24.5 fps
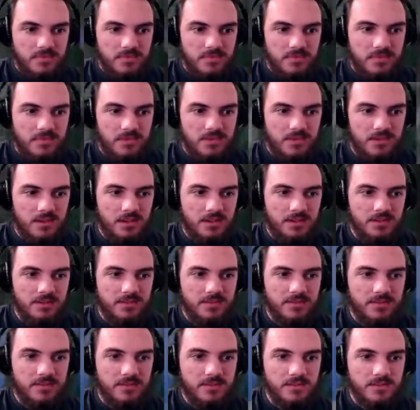
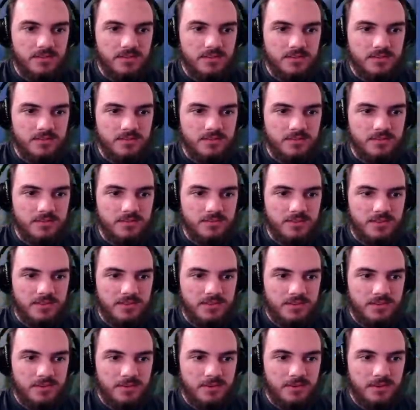And so
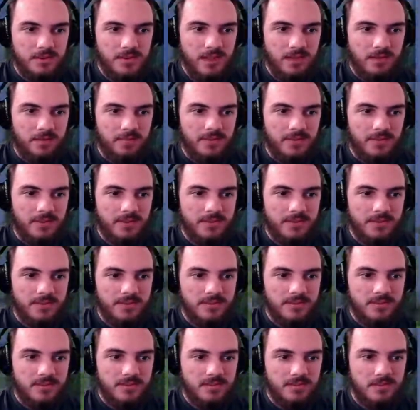basically I'm going to have this
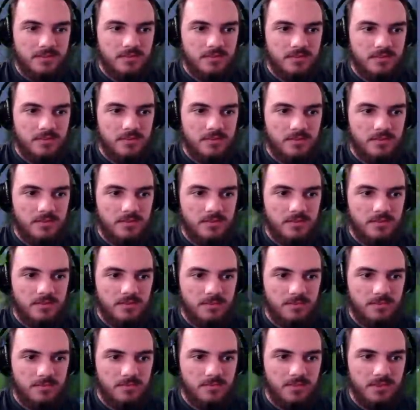
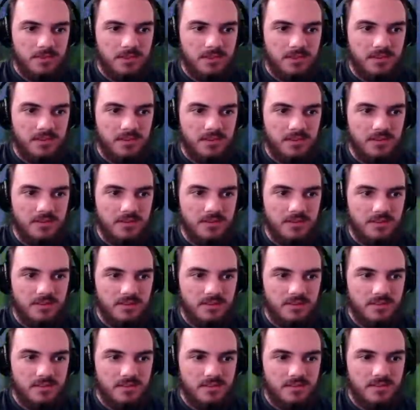be the,
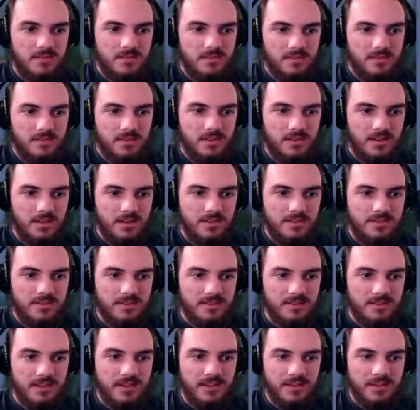I guess, the
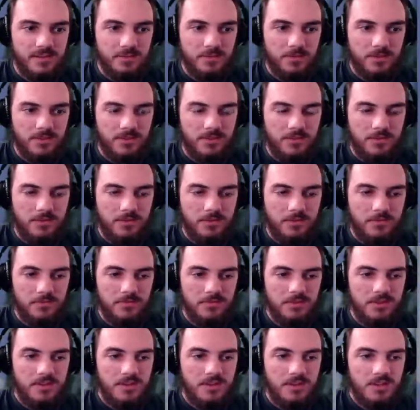length and width of the room.
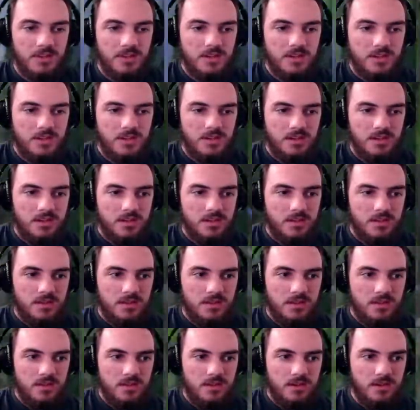
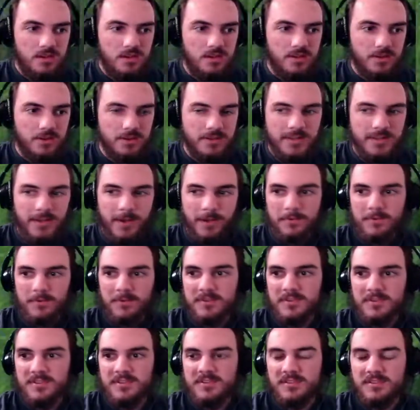Going
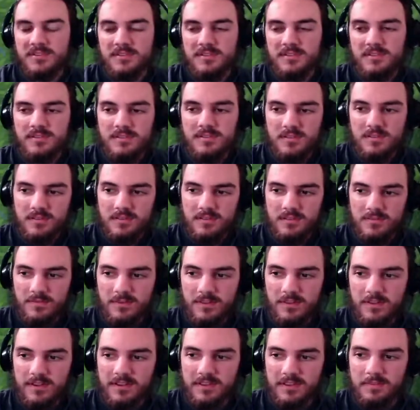downwards for
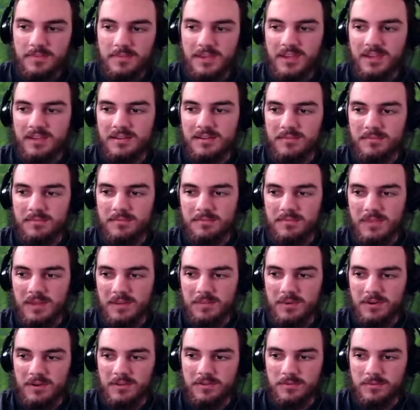like the main
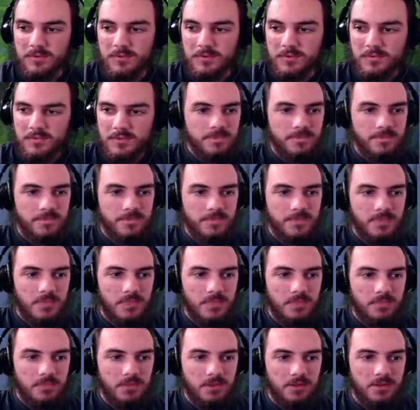part of the room.
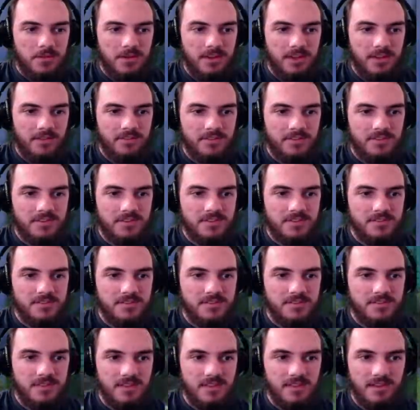But I want to have this,
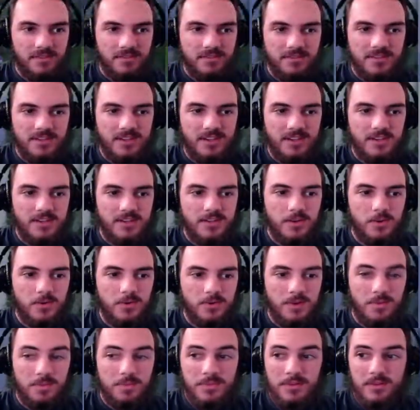and then obviously kind of cone
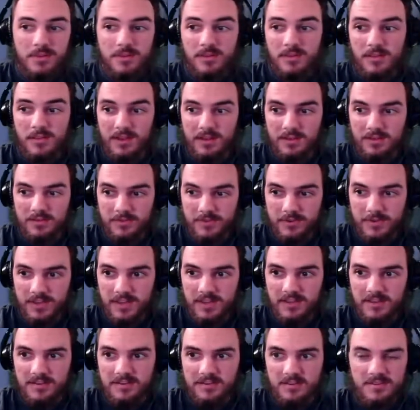up like a
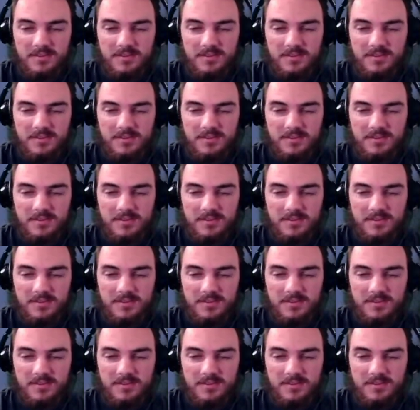volcano.